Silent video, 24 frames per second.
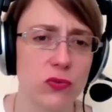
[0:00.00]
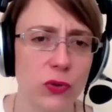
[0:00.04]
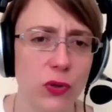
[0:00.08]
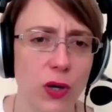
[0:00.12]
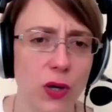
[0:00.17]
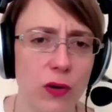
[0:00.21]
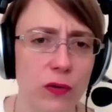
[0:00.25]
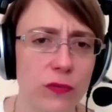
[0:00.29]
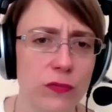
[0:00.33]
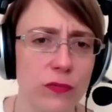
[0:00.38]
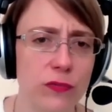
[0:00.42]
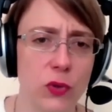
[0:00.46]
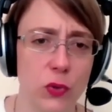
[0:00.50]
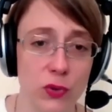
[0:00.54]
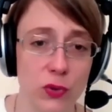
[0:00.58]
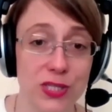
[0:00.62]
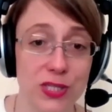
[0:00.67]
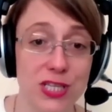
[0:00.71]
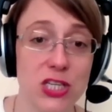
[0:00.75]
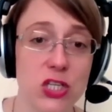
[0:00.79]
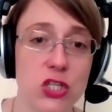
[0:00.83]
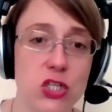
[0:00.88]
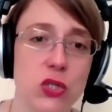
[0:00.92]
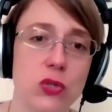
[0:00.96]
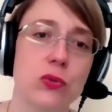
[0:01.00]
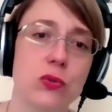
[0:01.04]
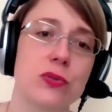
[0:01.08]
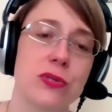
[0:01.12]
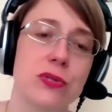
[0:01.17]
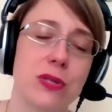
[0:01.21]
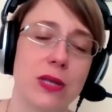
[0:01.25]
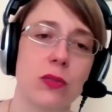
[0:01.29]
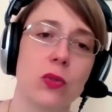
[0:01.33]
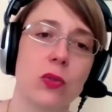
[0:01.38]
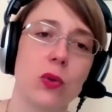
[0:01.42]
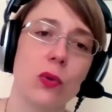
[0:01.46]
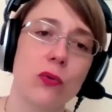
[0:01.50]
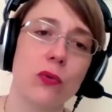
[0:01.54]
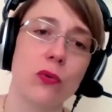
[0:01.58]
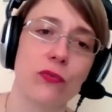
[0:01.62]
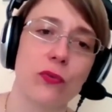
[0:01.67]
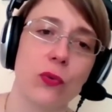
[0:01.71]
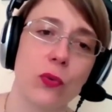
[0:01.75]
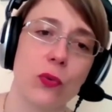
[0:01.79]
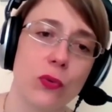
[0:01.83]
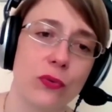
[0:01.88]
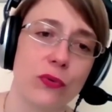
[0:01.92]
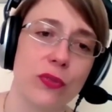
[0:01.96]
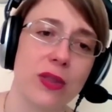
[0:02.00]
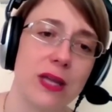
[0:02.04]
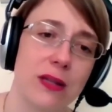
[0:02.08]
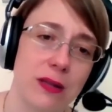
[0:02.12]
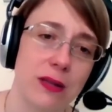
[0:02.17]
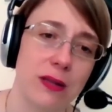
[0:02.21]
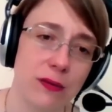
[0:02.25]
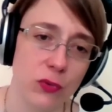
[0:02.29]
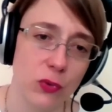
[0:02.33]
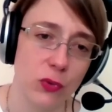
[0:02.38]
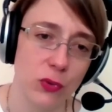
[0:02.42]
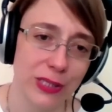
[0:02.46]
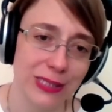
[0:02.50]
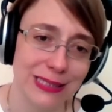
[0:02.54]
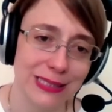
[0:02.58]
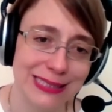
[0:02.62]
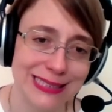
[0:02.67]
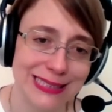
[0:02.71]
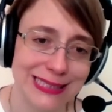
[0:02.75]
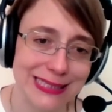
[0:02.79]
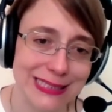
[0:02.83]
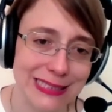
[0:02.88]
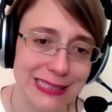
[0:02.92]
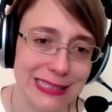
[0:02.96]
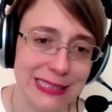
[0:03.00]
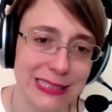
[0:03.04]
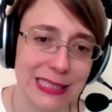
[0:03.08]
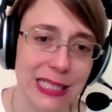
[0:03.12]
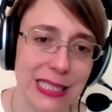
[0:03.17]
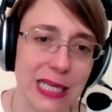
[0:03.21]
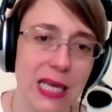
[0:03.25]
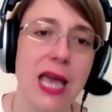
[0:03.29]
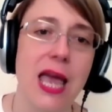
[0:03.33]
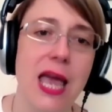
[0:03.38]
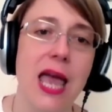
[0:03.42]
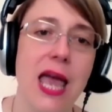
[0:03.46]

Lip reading: of conditionals than the four that they've already seen.